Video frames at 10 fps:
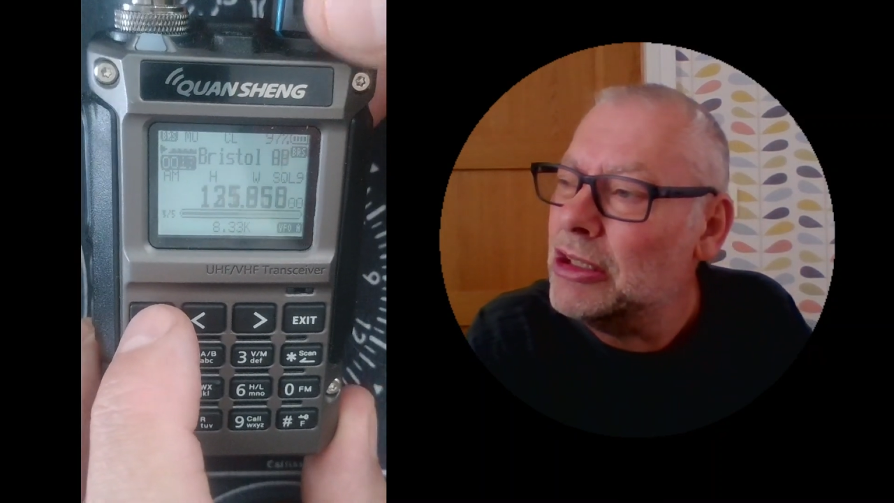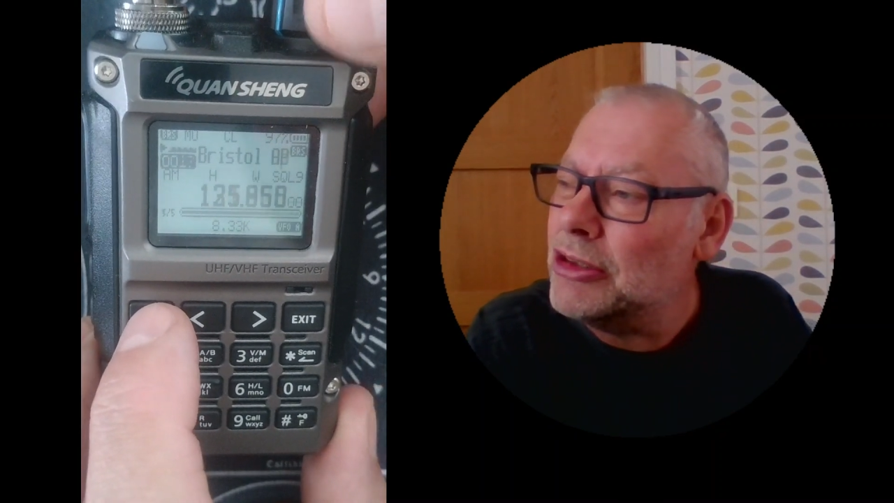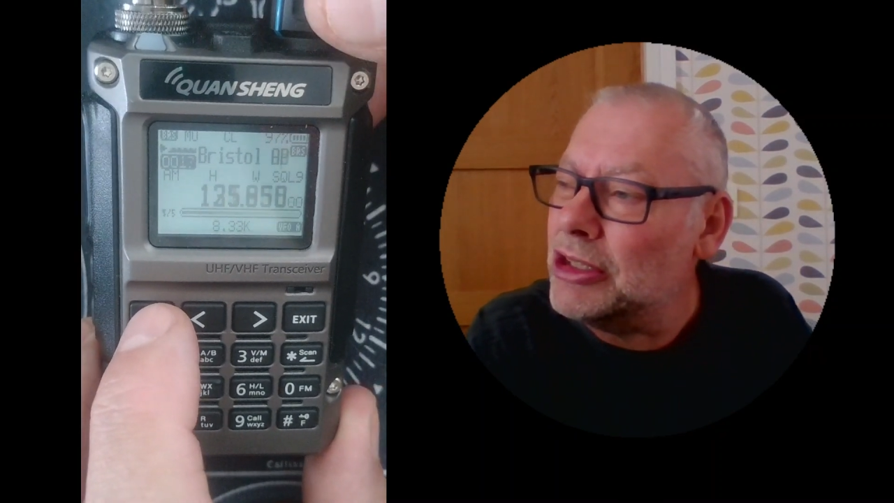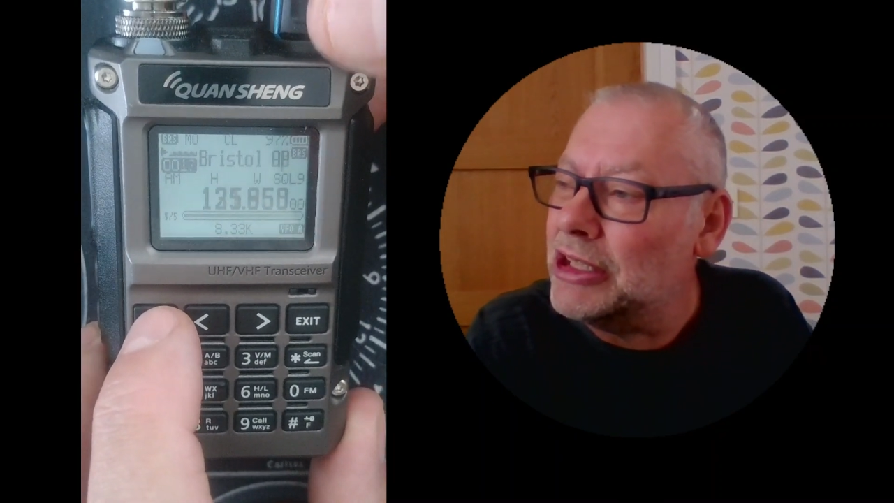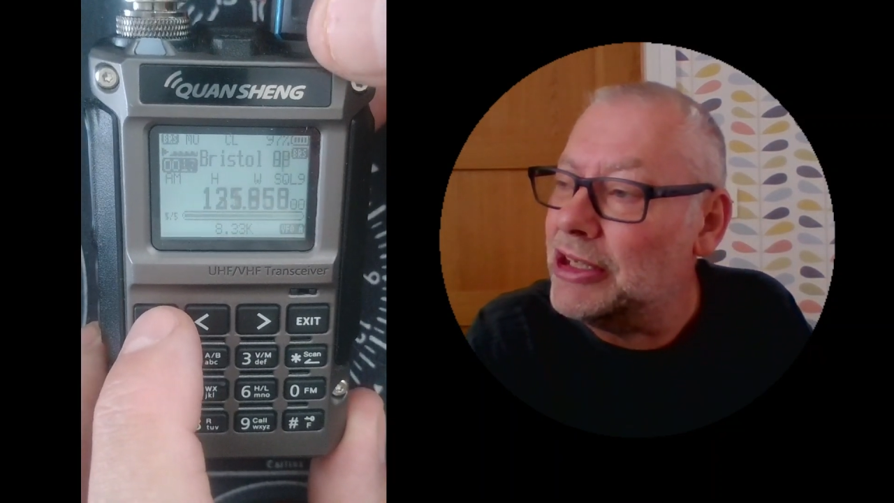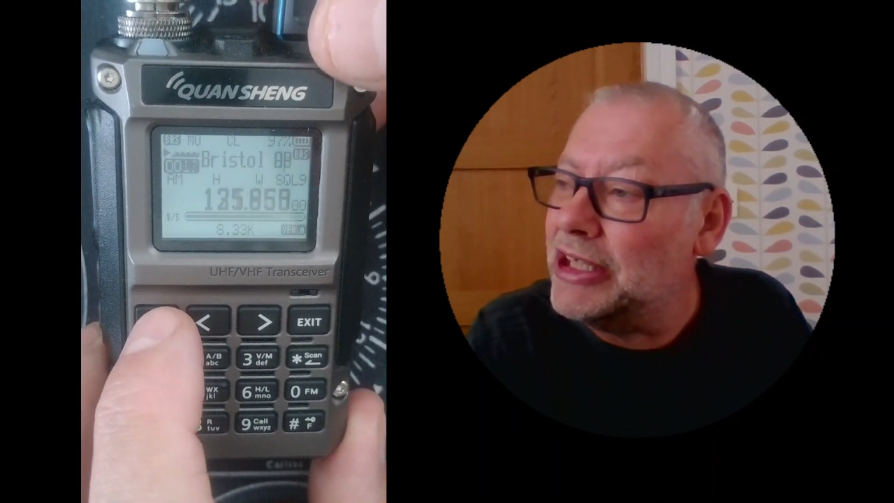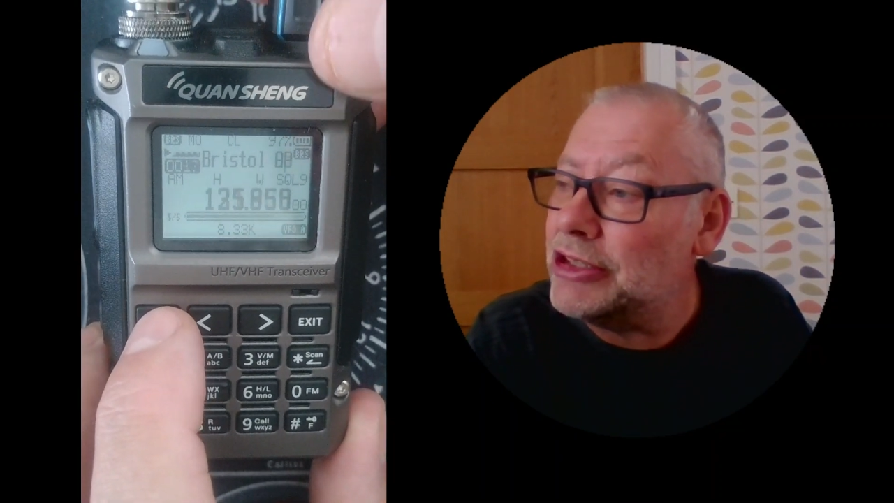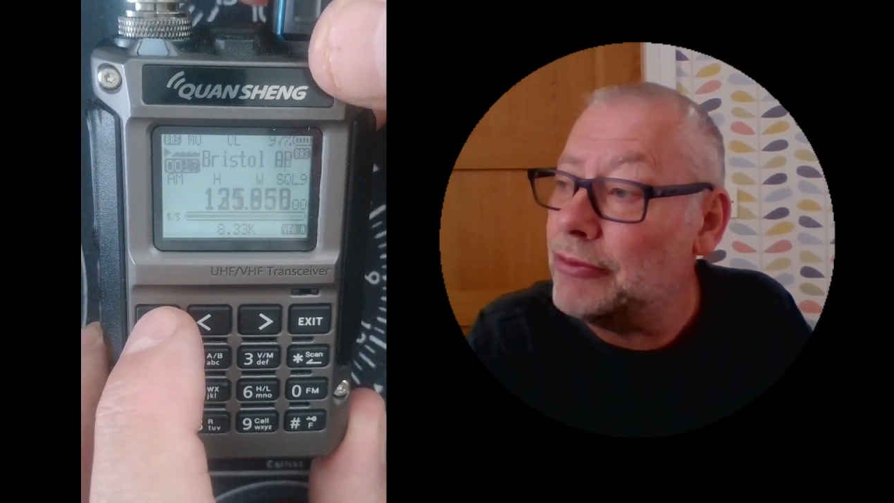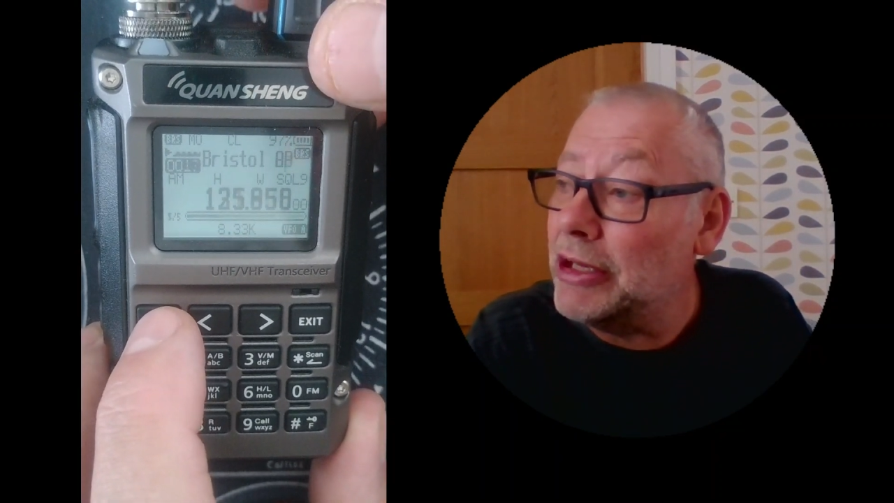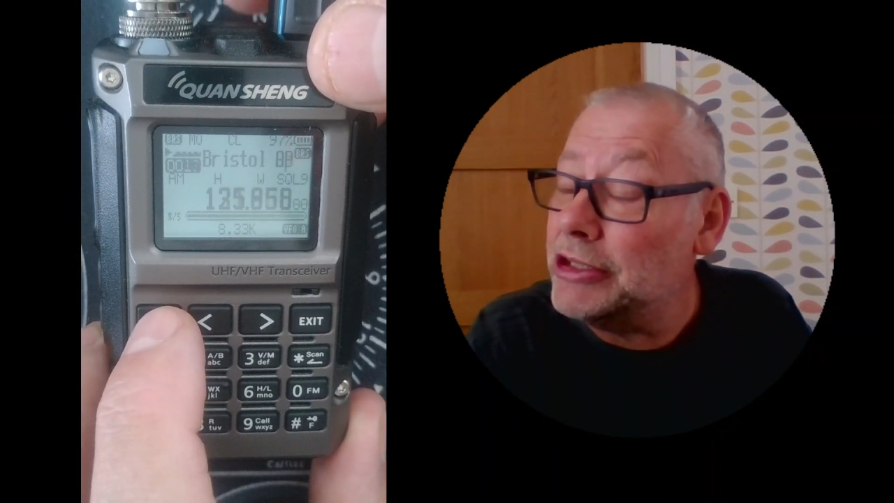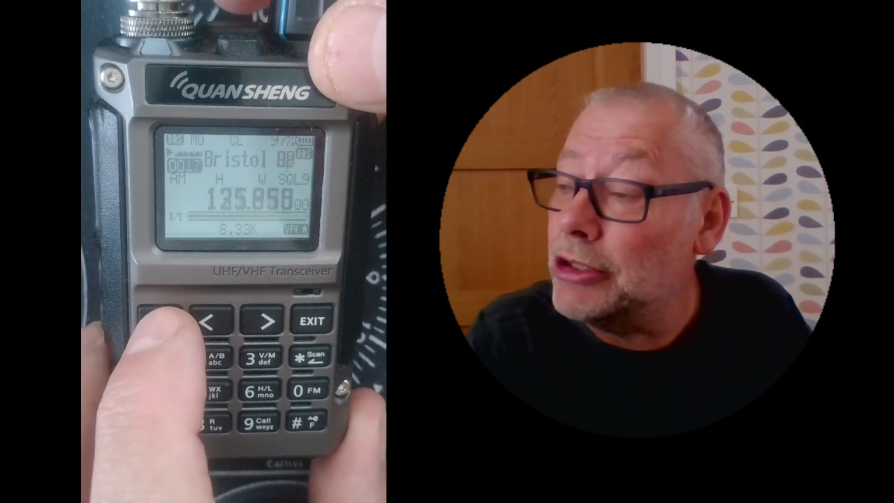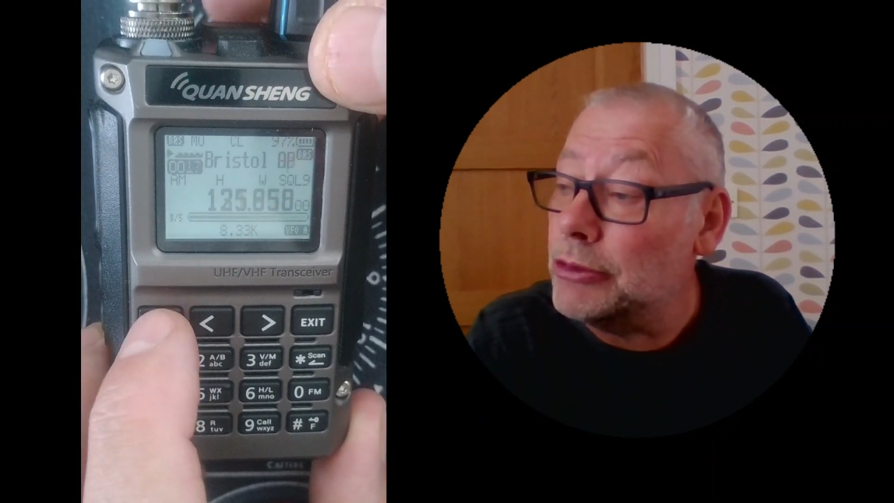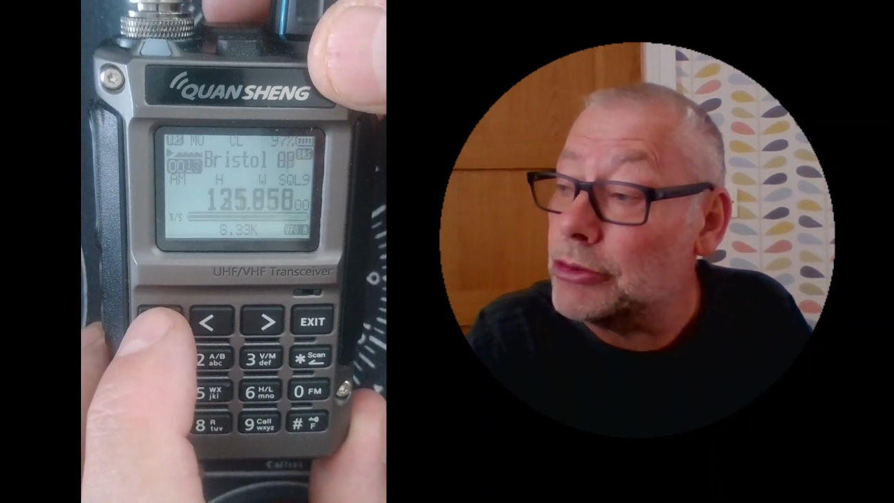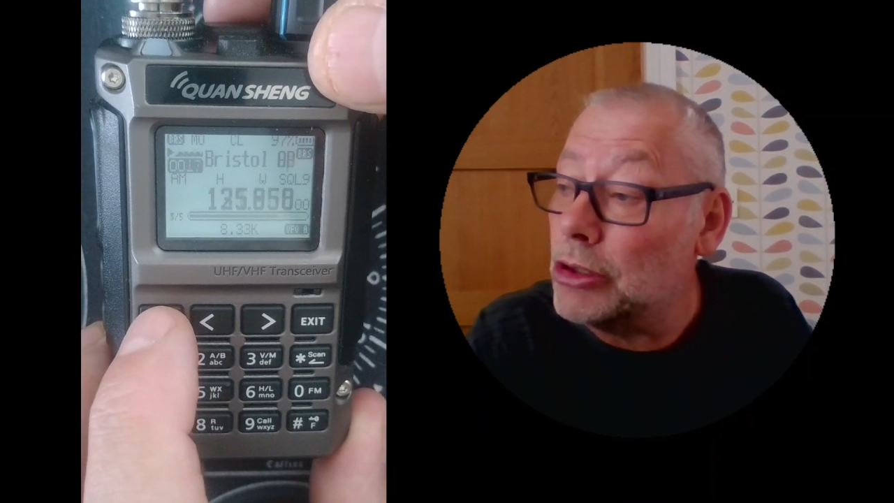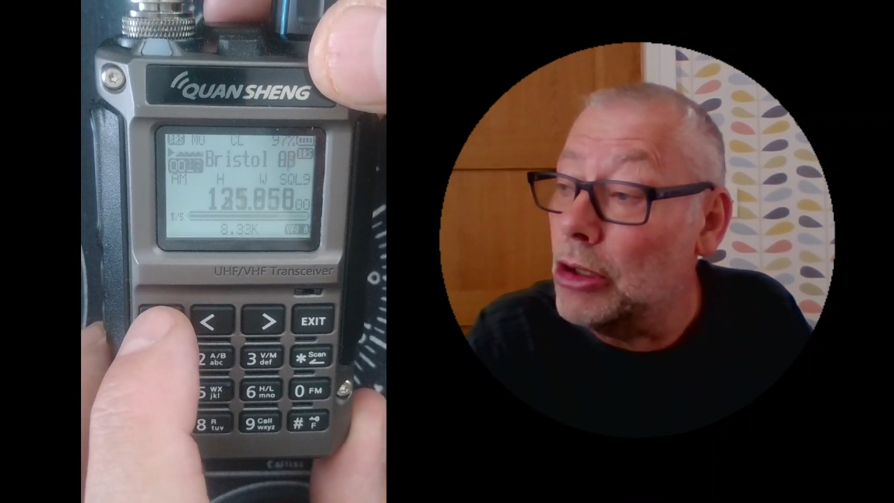that this
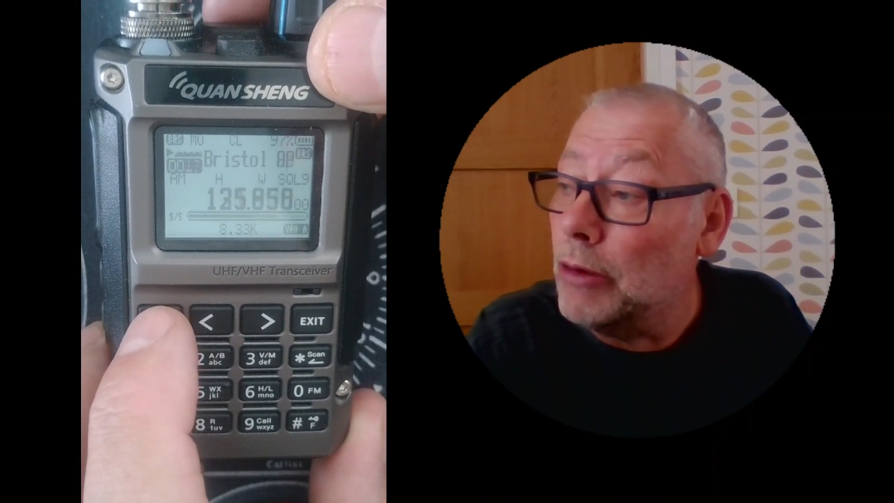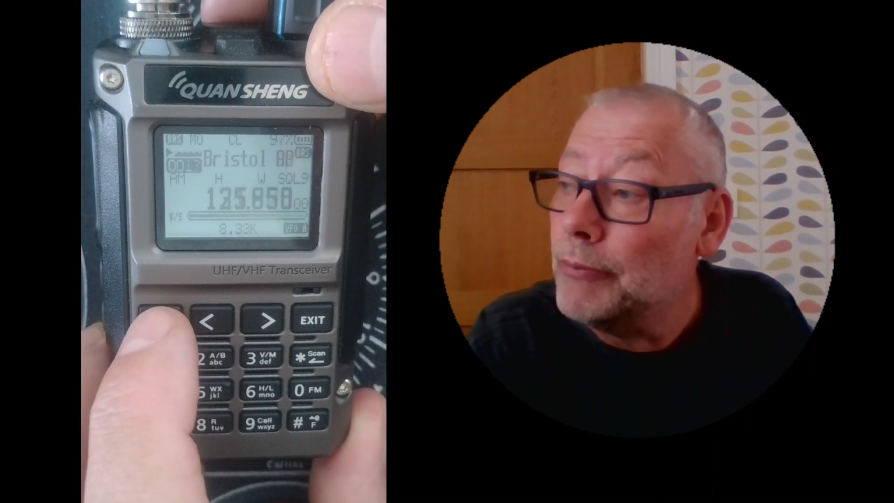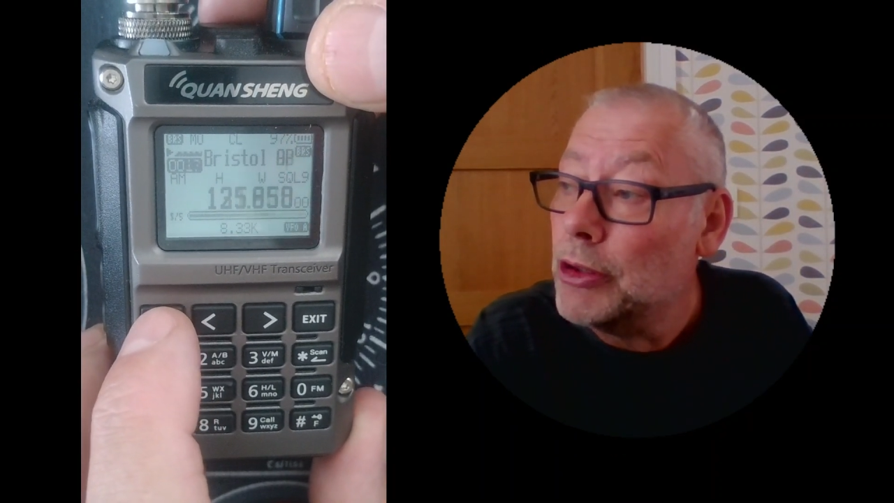radio's got